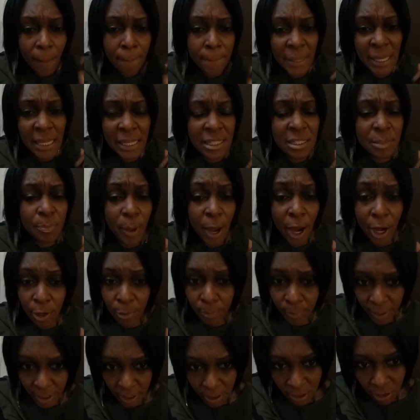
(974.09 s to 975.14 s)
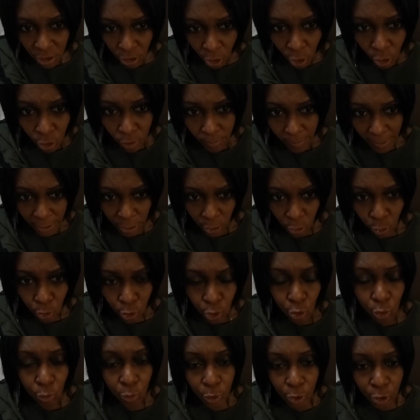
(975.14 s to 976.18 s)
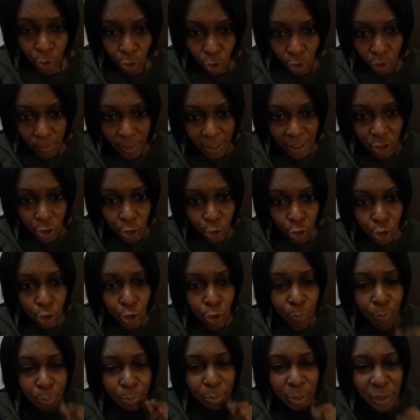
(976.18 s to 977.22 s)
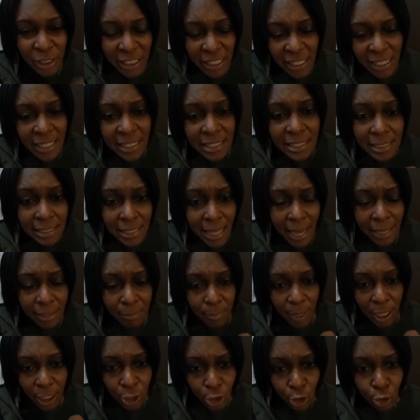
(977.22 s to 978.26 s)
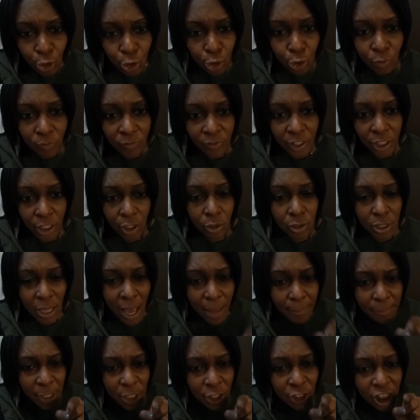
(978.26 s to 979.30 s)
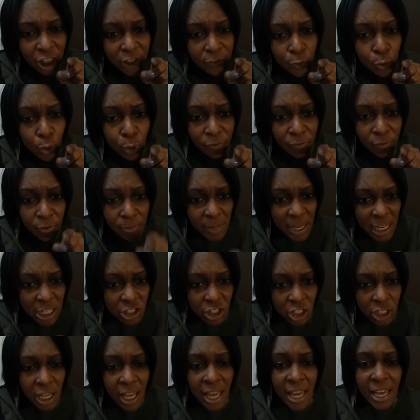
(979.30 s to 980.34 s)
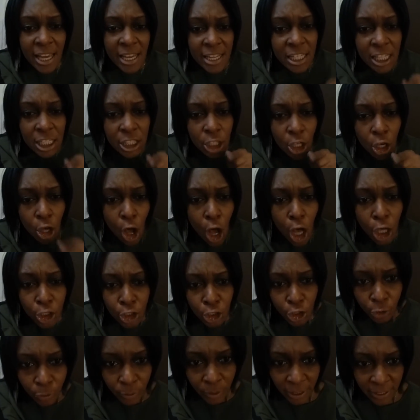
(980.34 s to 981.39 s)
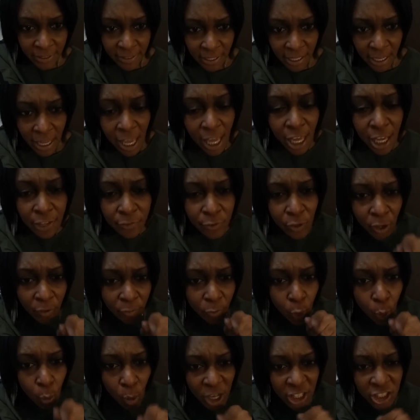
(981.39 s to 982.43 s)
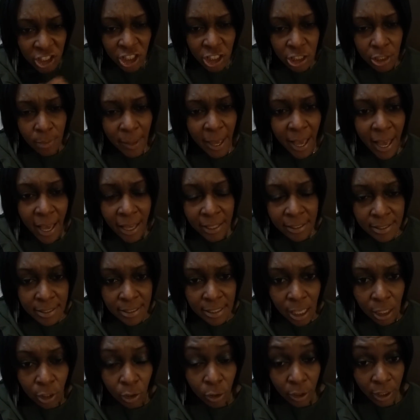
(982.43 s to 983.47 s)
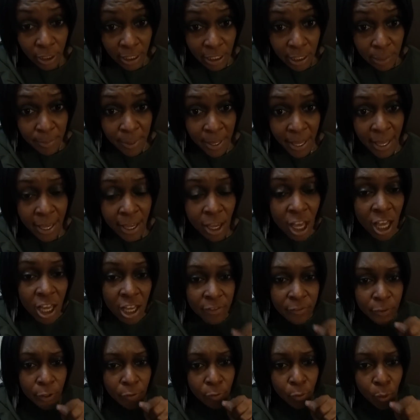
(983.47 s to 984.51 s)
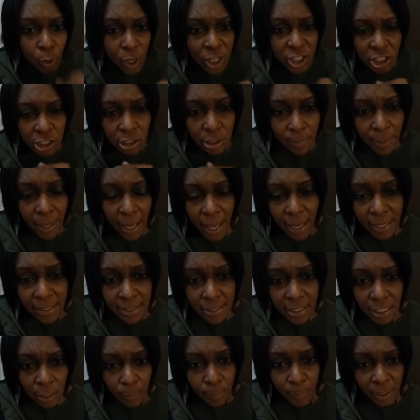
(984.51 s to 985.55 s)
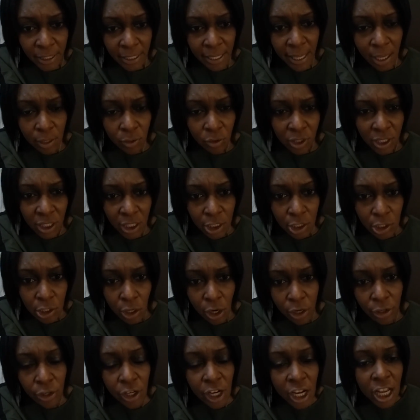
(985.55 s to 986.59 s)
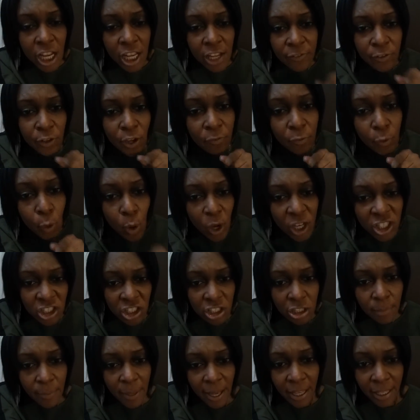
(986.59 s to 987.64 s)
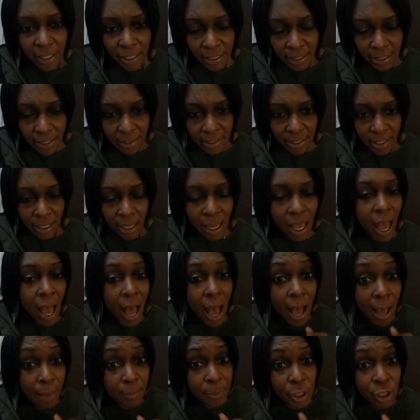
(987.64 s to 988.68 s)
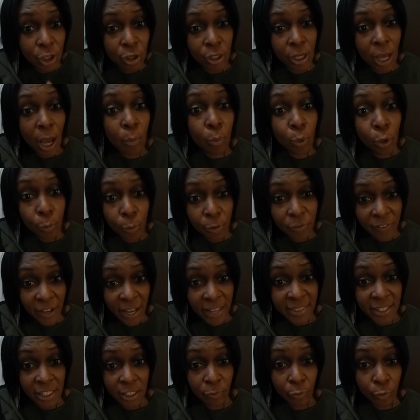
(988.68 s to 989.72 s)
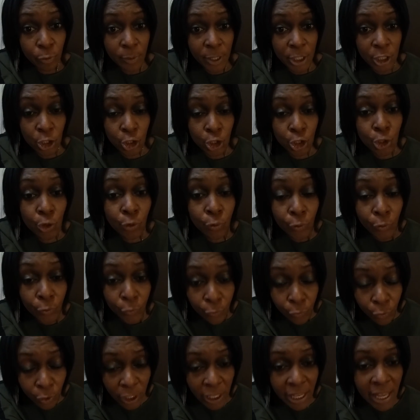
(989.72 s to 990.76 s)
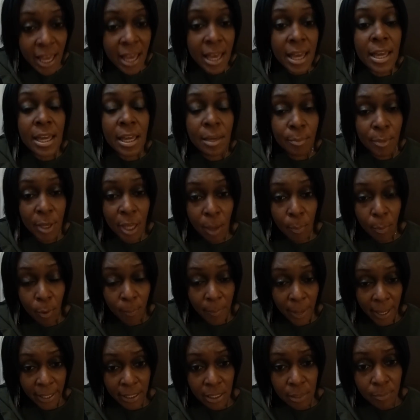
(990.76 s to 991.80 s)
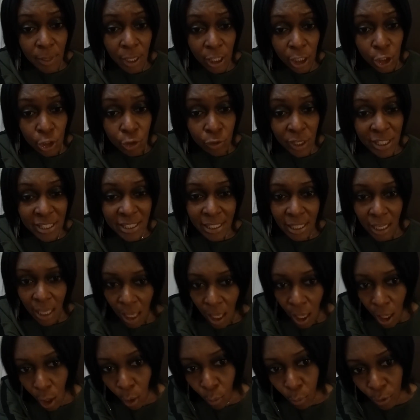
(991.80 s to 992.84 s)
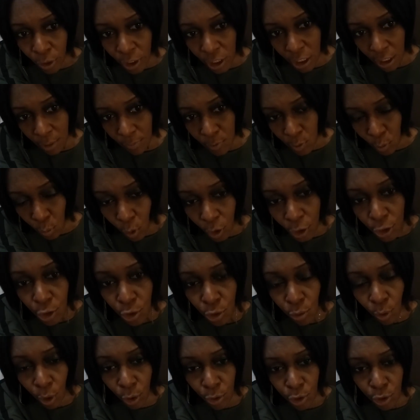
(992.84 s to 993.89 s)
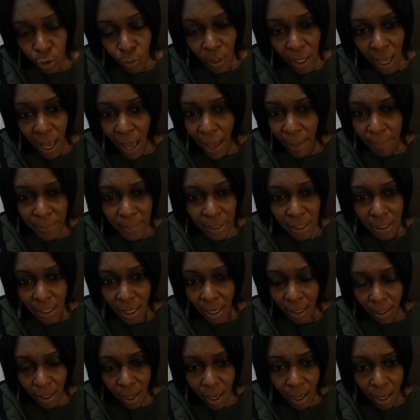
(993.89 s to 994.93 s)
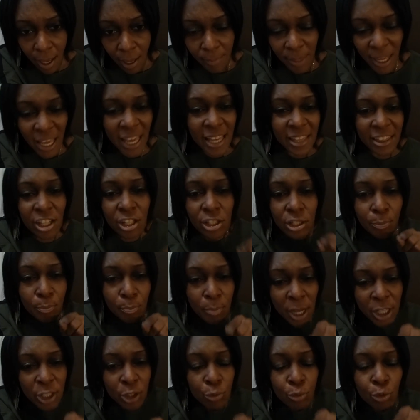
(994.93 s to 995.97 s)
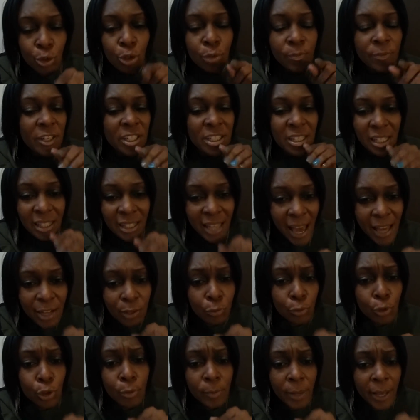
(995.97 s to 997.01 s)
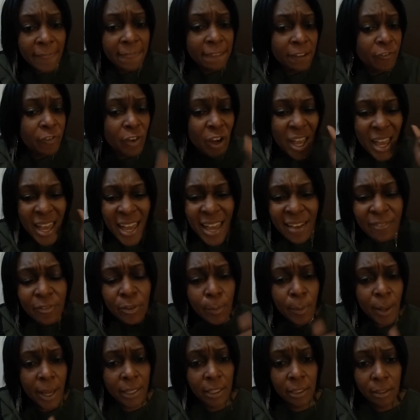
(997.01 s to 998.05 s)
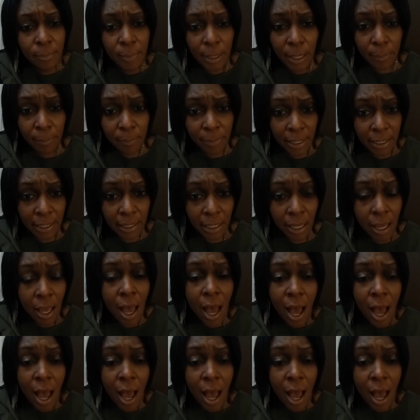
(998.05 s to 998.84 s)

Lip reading: Be Inspired button to go to my YouTube. When you go to my YouTube, please like my YouTube videos. I'm here to give you information. It doesn't cost you anything. If you have questions about how to sell on eBay, if you have questions about how to set up an account on Kickstarter, if you have questions about anything, I'm here and I will provide that information to you for free. Hit me up on my email address at lwilliams1202@hotmail.com. There's a lot of room out there for everybody to make money.